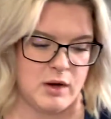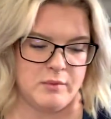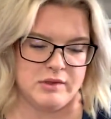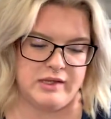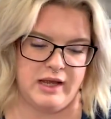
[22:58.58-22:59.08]
I
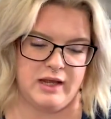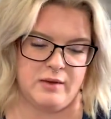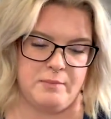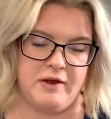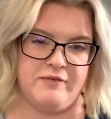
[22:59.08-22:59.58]
would
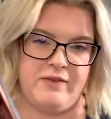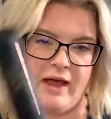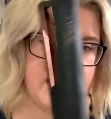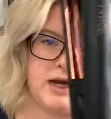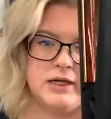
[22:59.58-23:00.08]
take my
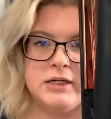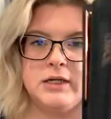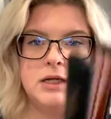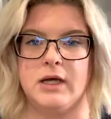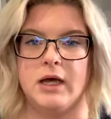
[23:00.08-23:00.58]
flat iron
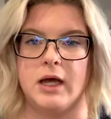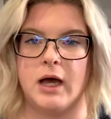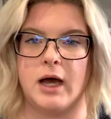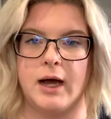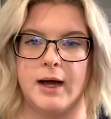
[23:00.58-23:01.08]

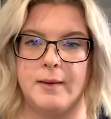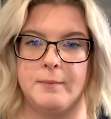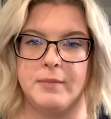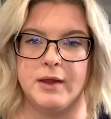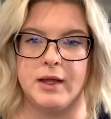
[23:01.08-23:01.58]

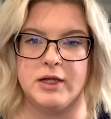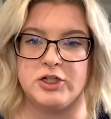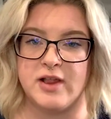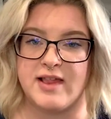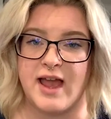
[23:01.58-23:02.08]
and
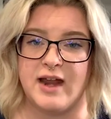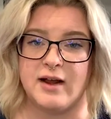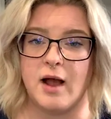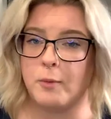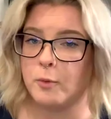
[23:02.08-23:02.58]
just add a couple